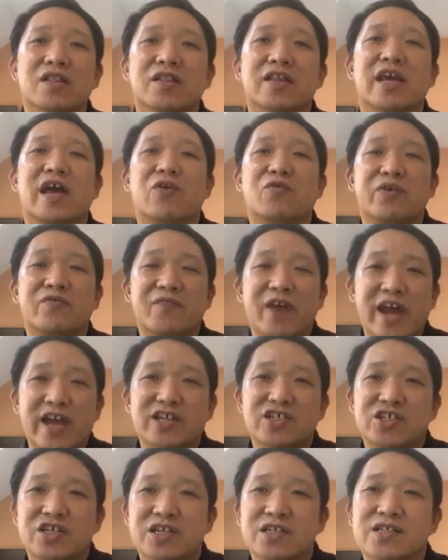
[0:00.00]
they are with
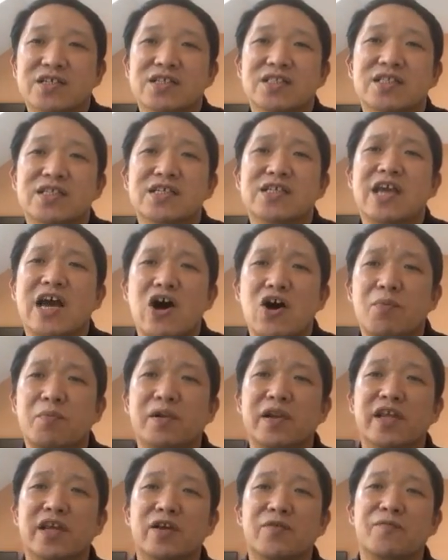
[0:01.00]
actions. This kind of
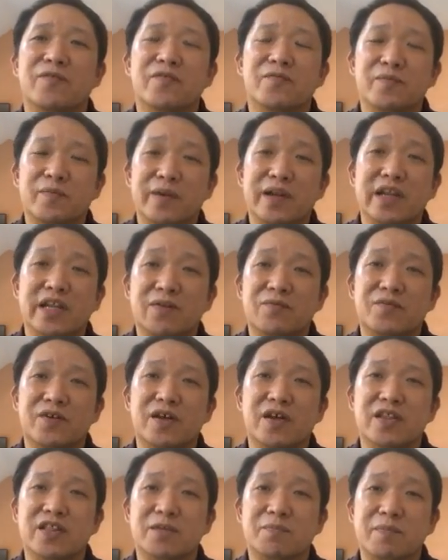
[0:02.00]

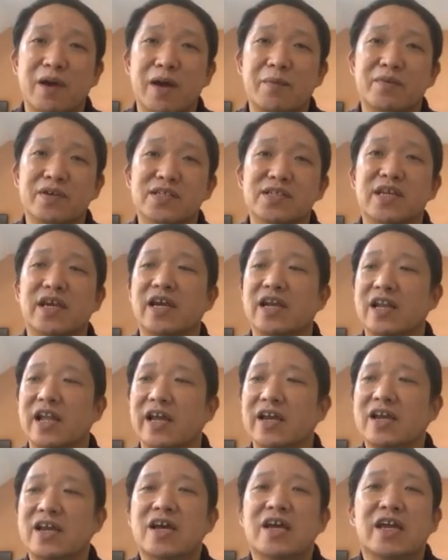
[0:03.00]
believer, the Bible said,
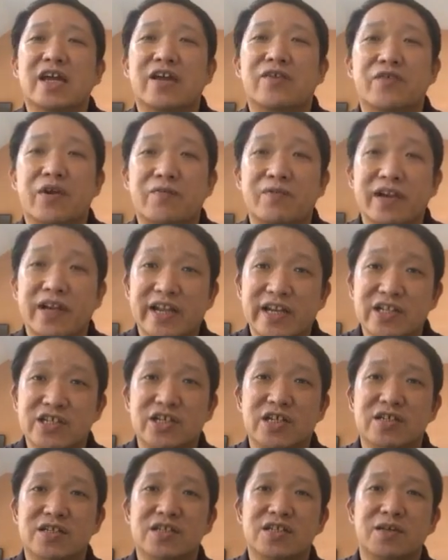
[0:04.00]
like in
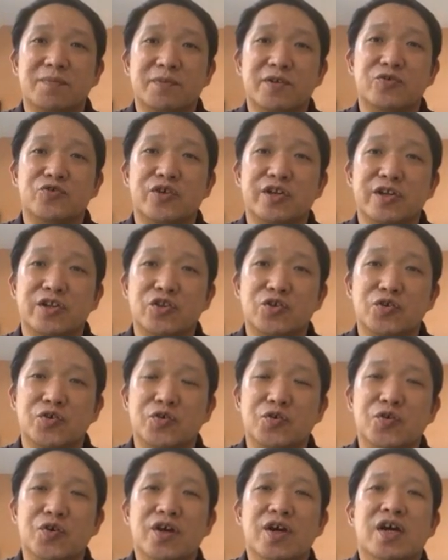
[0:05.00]
Revelation chapter
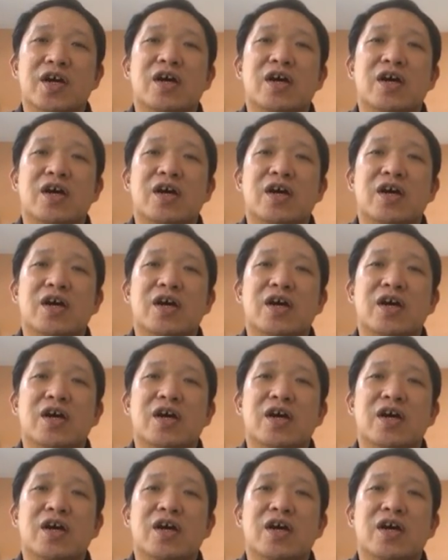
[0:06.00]
22,